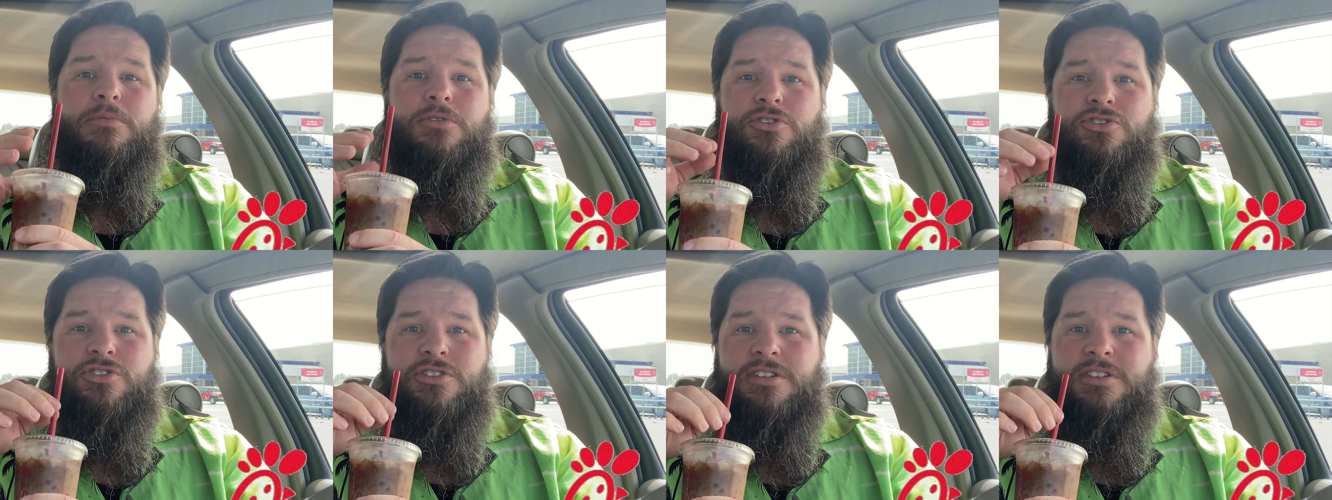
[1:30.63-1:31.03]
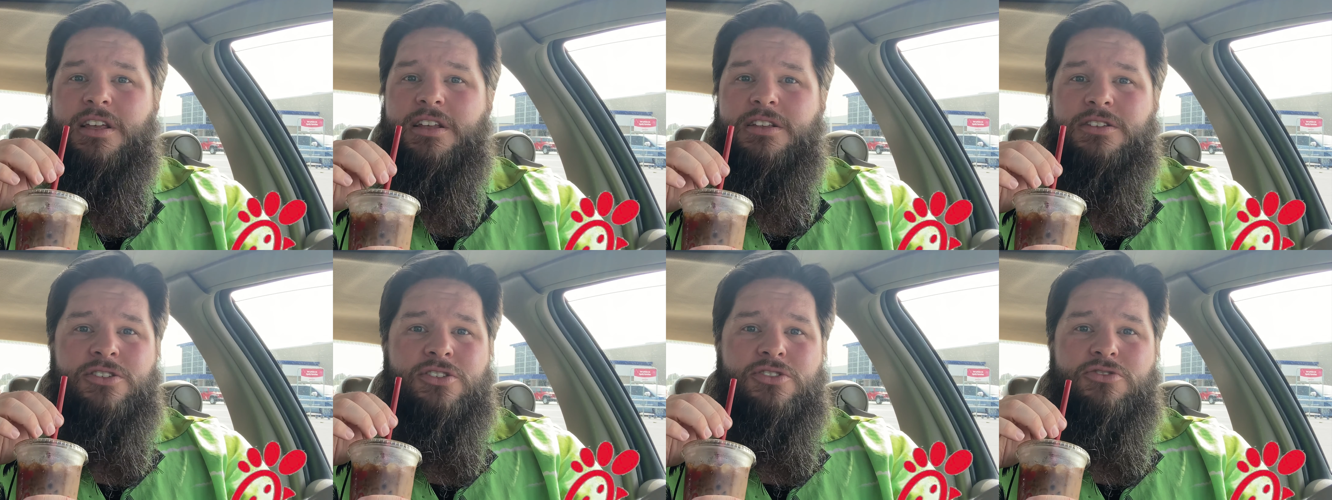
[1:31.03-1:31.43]
You're just
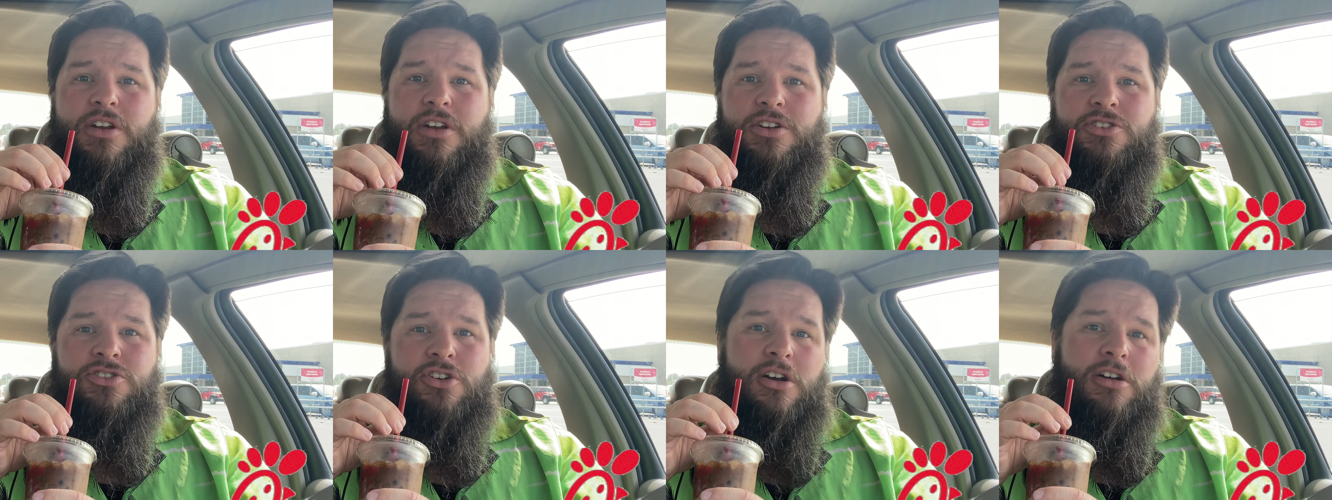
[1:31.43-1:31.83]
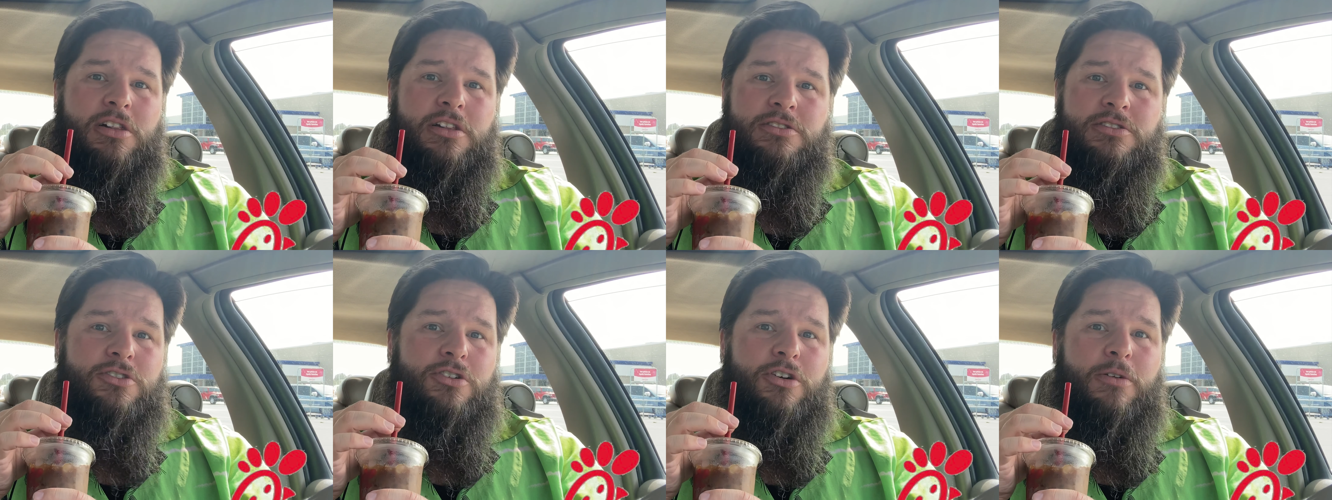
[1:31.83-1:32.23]
getting straight
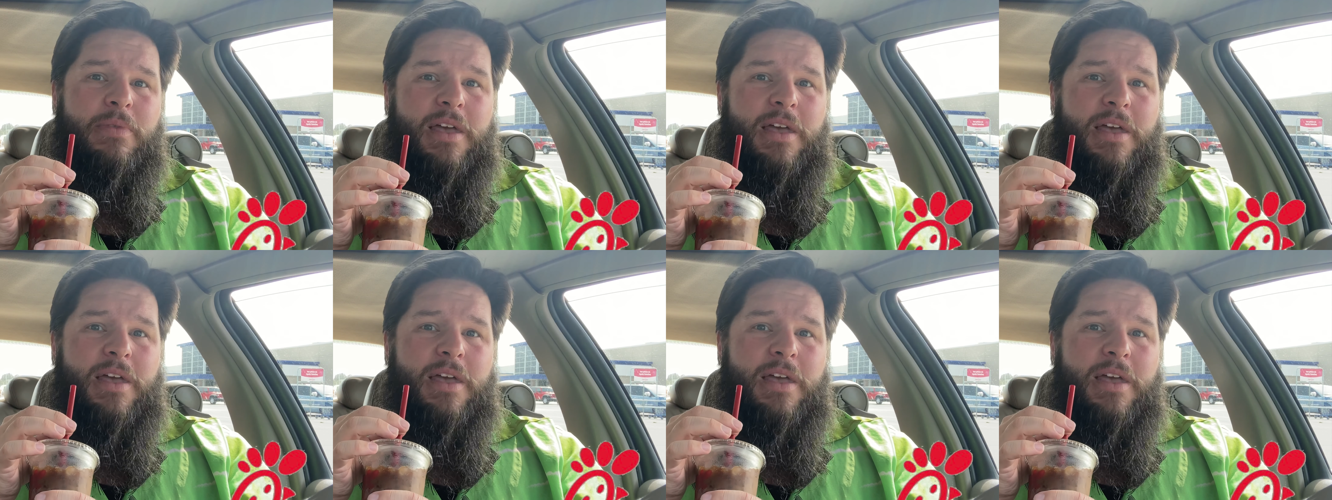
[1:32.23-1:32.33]
chocolate syrup.